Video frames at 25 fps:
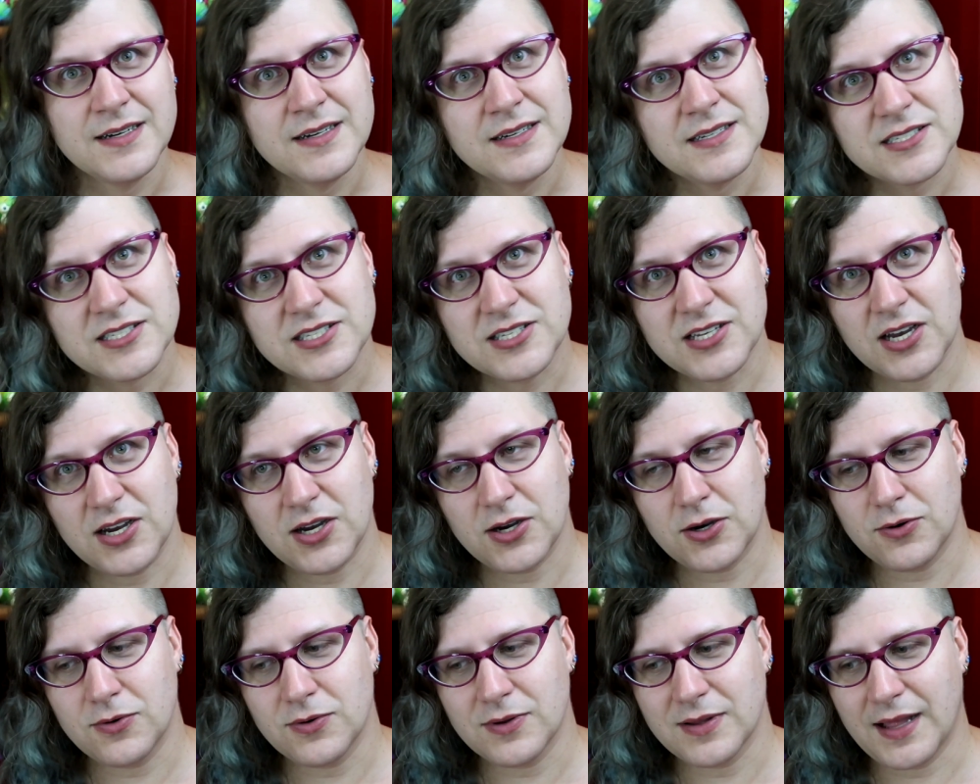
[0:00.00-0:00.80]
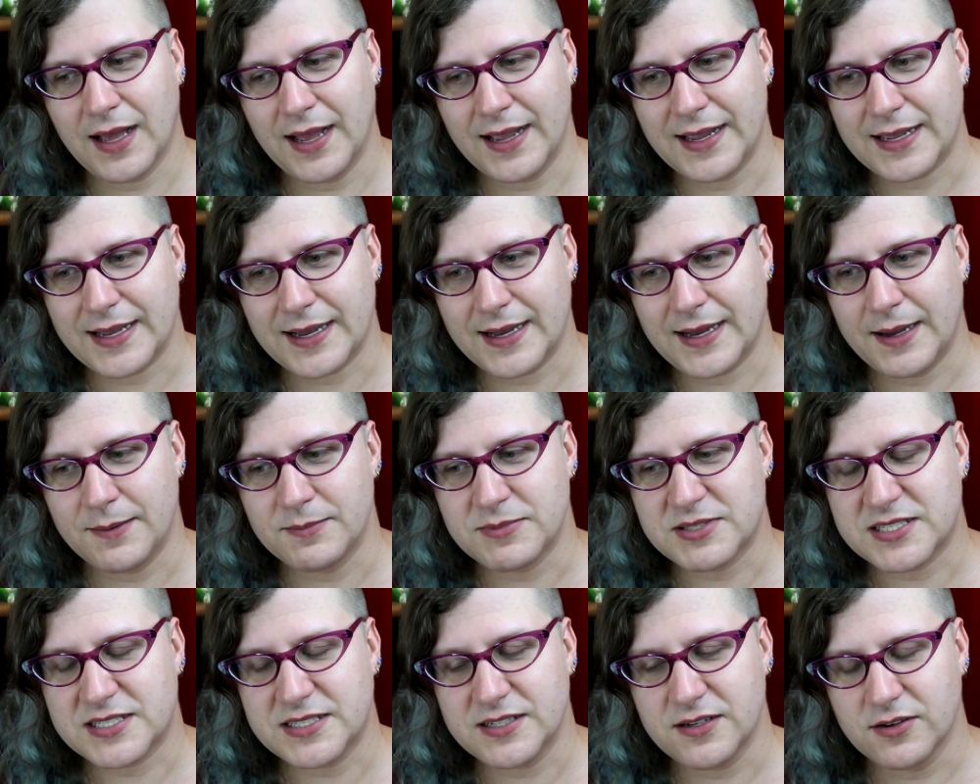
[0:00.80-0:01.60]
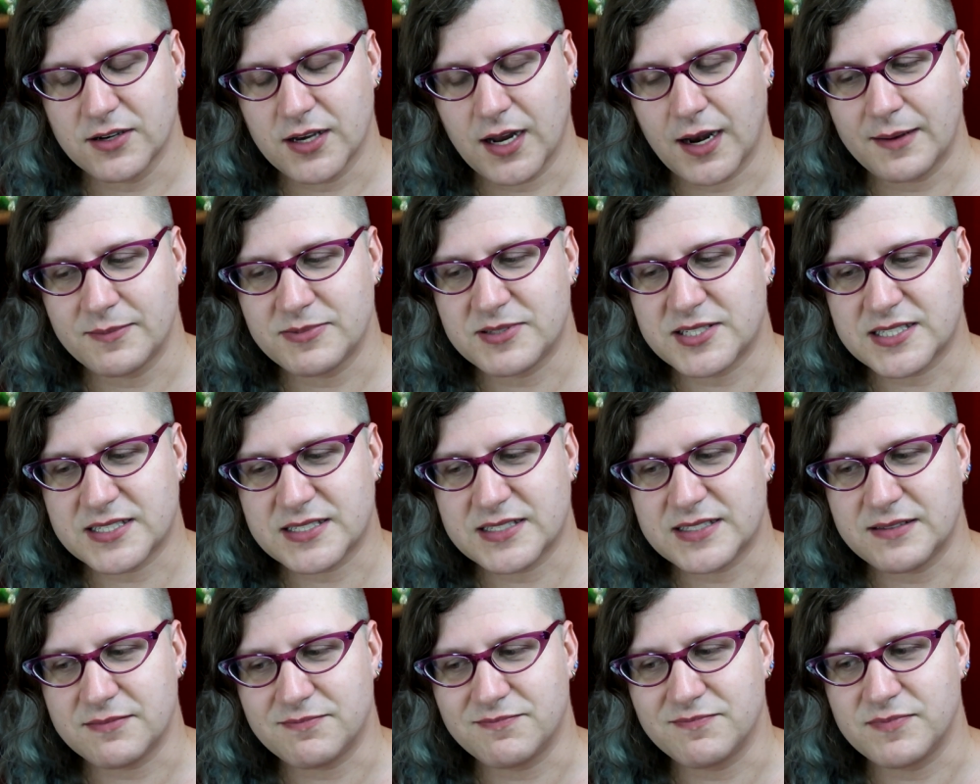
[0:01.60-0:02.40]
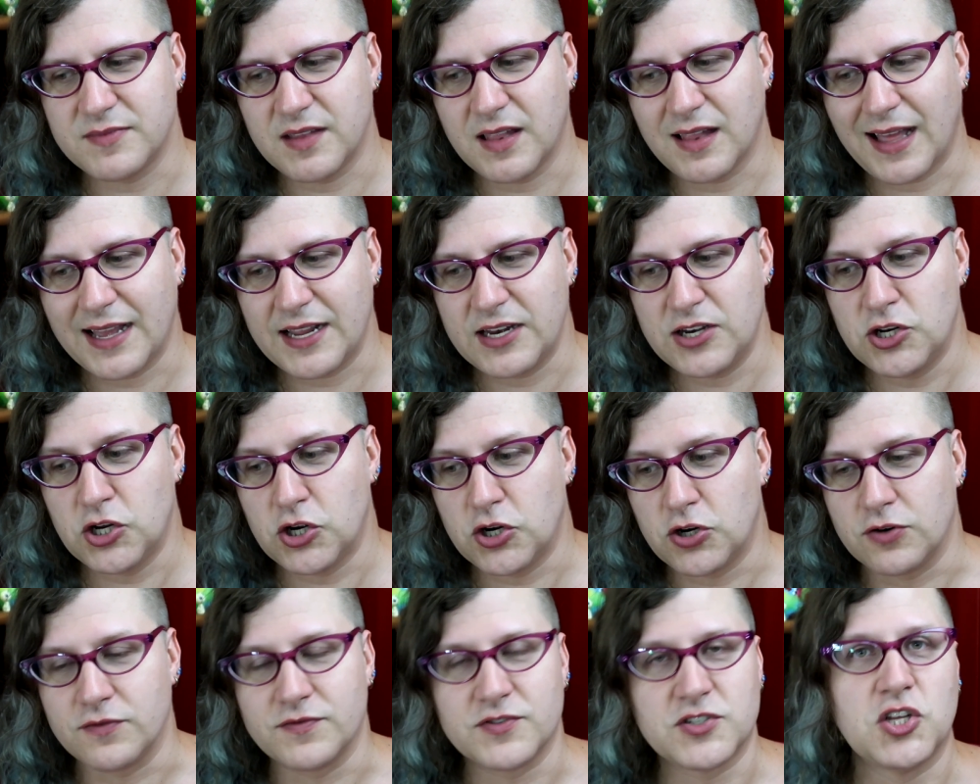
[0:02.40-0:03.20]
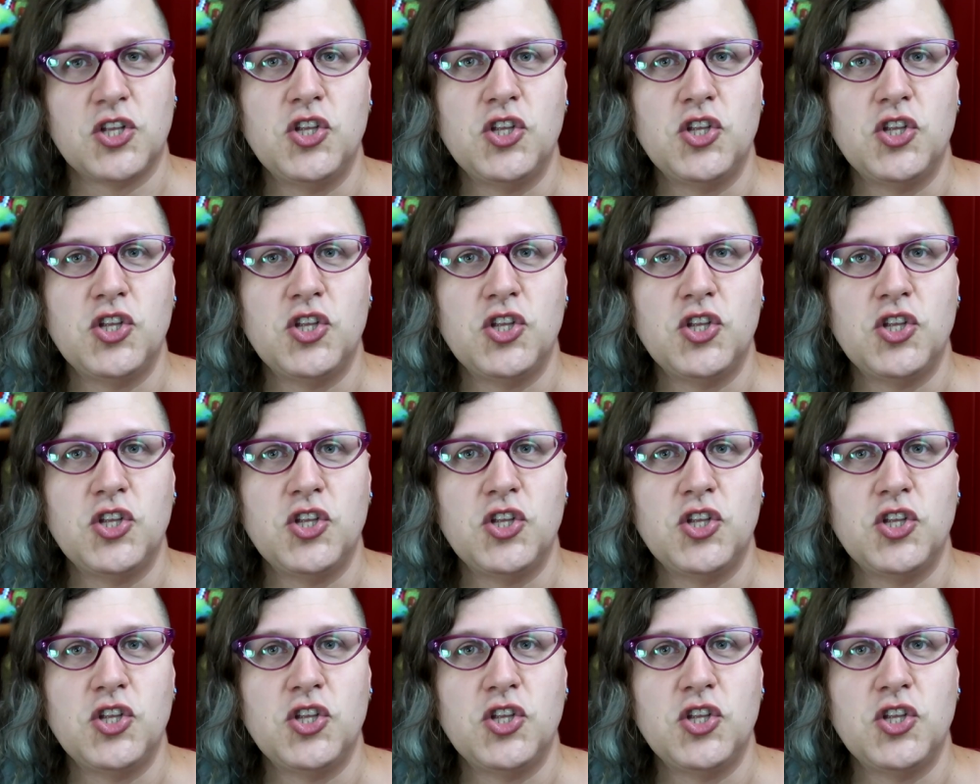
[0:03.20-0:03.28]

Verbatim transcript: So, like, I'm still gonna, I'm st like, nerves,